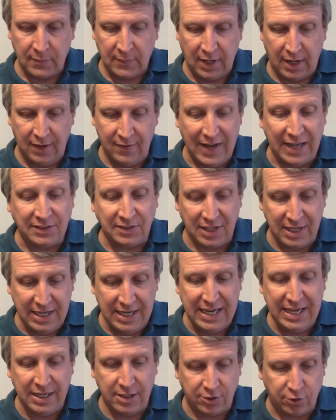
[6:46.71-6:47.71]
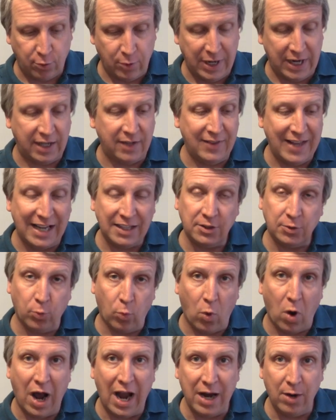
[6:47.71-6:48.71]
And that's a neat trick. That's
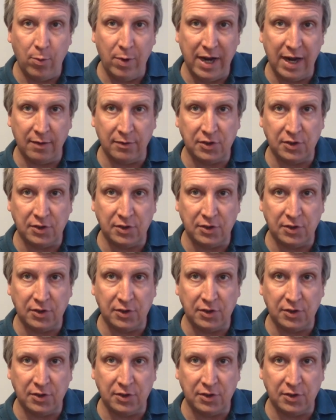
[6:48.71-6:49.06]
why we have